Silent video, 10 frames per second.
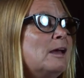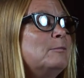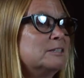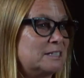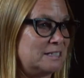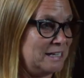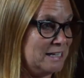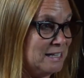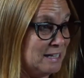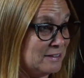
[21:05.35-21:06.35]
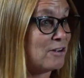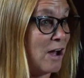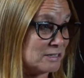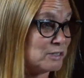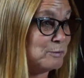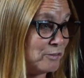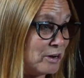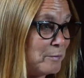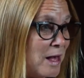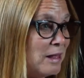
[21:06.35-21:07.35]
able to see in the costume
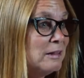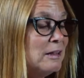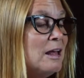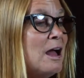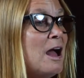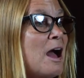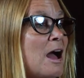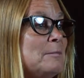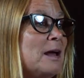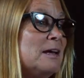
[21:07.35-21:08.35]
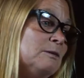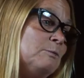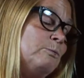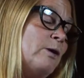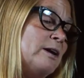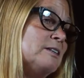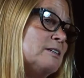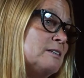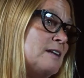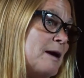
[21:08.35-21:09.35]
very well, I went to
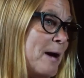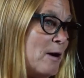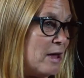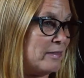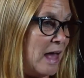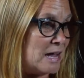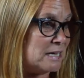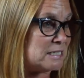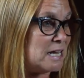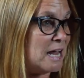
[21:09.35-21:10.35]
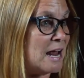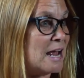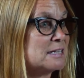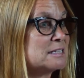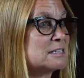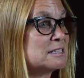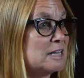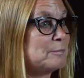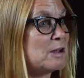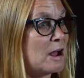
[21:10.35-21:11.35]
step out on the ice and I
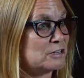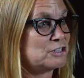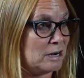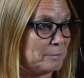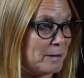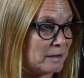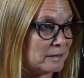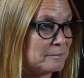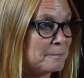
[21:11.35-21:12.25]
slipped on a chuck-a-puck.